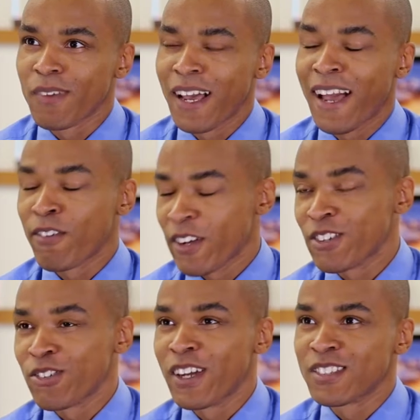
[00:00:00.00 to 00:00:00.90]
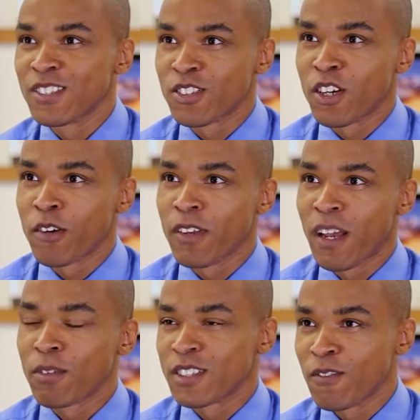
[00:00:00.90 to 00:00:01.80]
I have an interesting story.
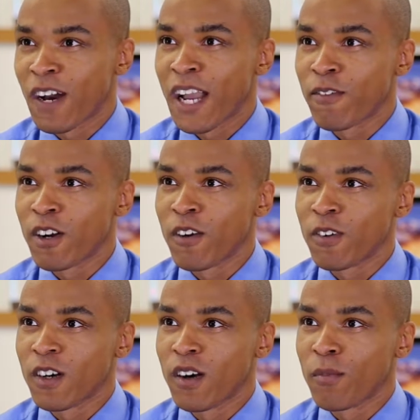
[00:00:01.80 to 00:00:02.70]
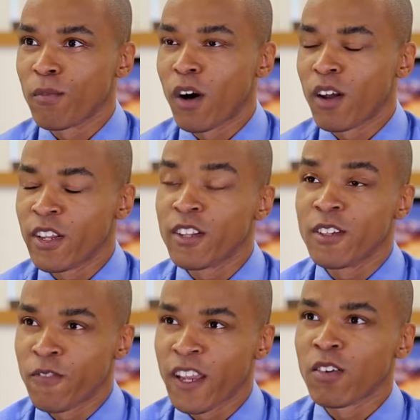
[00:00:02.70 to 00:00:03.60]
I'm a survivor of a
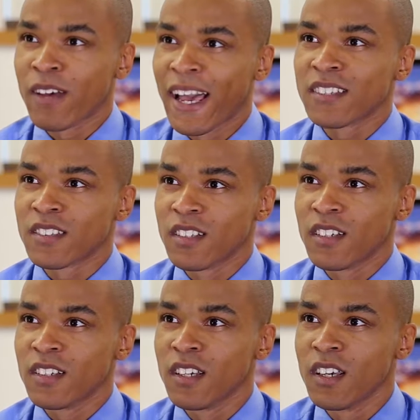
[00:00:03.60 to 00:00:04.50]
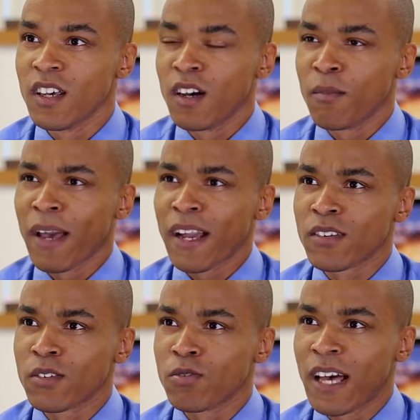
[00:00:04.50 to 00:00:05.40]
nearly fatal accident back
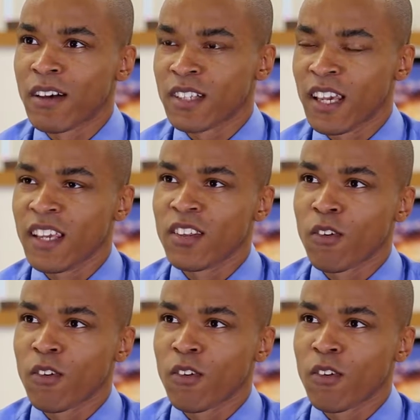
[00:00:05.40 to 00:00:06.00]
in 2008 in